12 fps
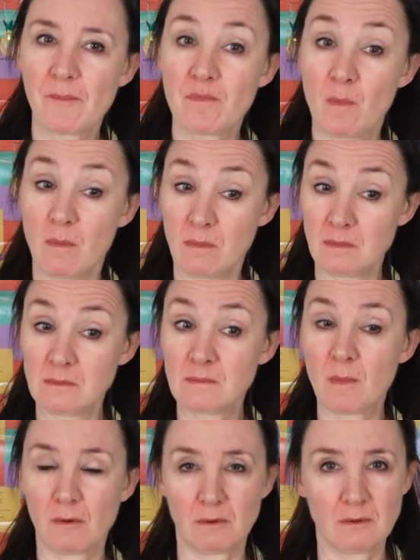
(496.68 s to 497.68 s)

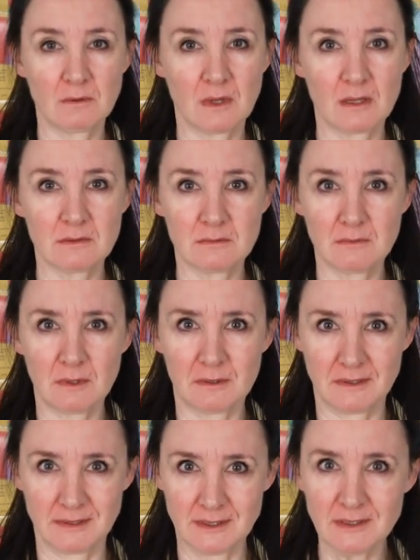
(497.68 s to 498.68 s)
Mmm, oh, that's
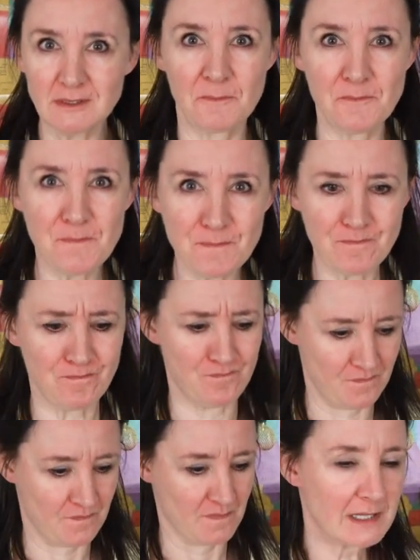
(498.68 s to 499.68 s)
nice.
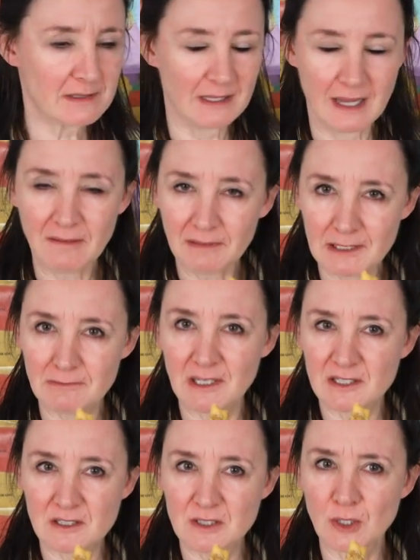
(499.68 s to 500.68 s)
Mmm, it's a lovely
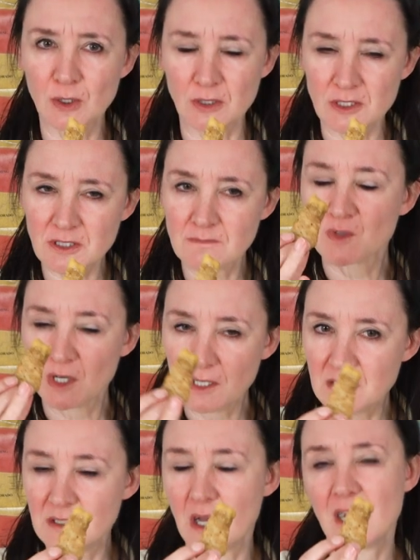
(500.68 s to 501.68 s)
rich sauce. Got a
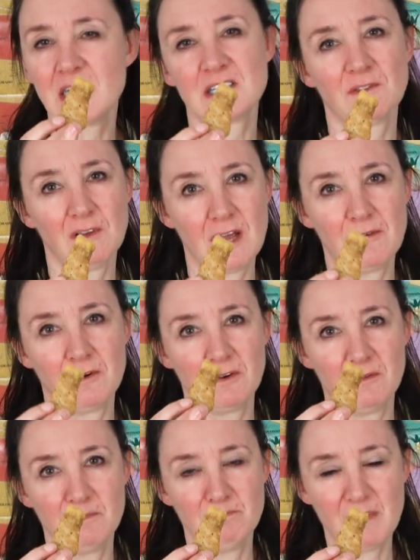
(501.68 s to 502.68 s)
nice flavor
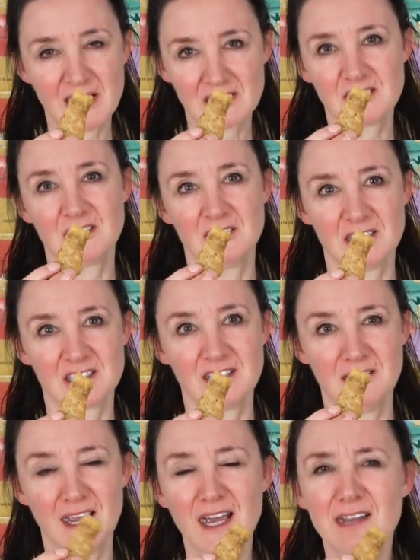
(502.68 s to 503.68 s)
of mustardness
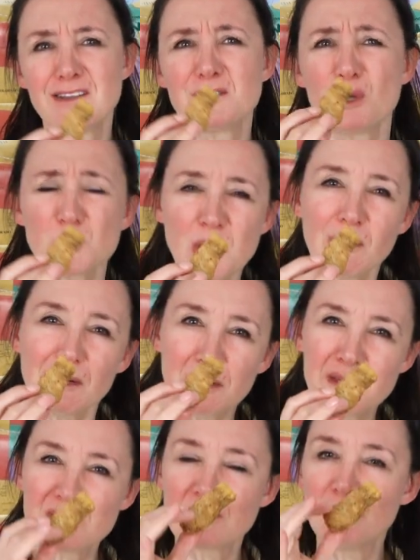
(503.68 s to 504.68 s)
in there, and there's also a little
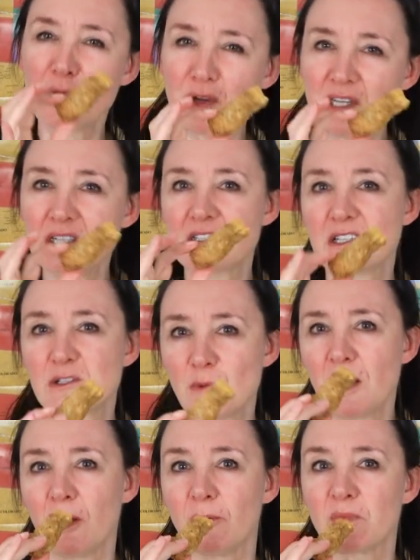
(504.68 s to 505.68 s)
bit of smokiness as
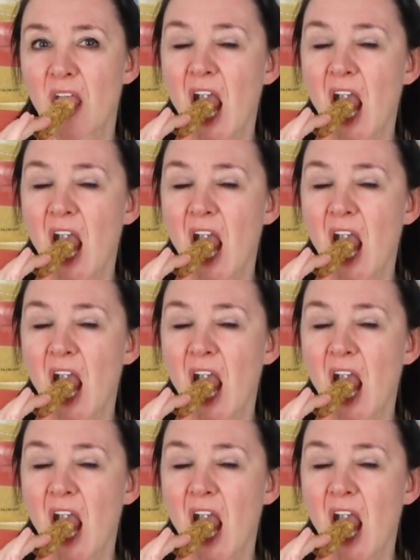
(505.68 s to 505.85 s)
well.